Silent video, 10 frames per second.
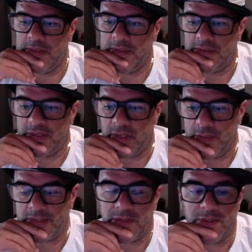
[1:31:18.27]
So it
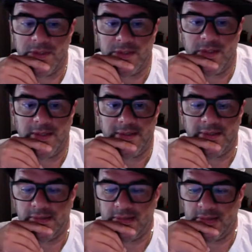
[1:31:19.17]
was a good sign.
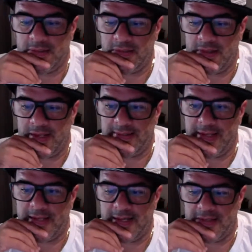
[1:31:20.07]
I
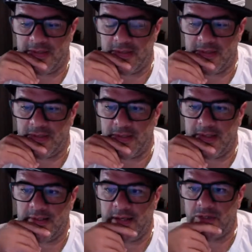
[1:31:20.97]
take it as a good
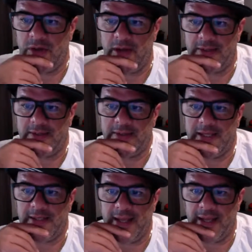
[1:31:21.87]
sign. I try not to
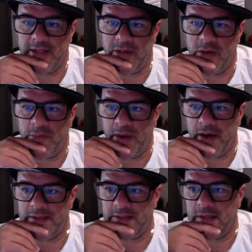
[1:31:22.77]
think that,
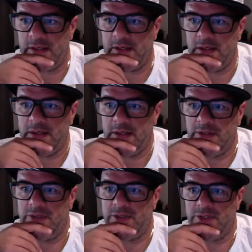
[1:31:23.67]
birds are
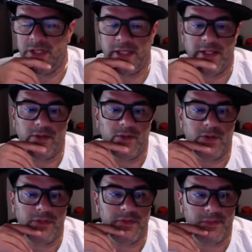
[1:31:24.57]
just shitting all
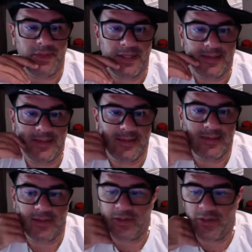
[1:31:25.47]
over the place and
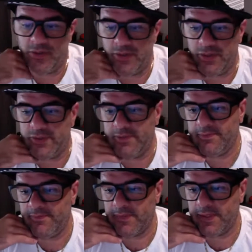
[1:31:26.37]
they're no good.
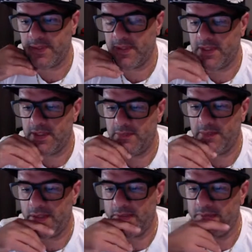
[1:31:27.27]

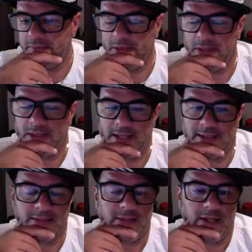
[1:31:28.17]
But
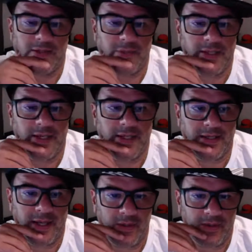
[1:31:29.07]
that's not the way
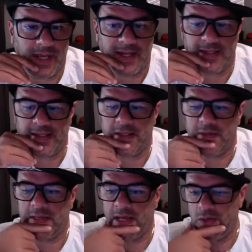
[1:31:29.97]
I look at it
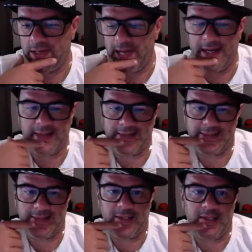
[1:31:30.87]
now. I look at it as a
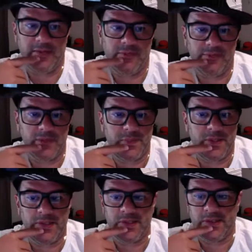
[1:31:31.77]
sign from
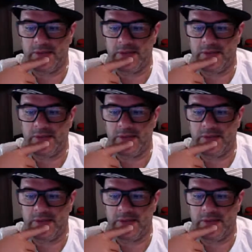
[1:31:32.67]
spirit.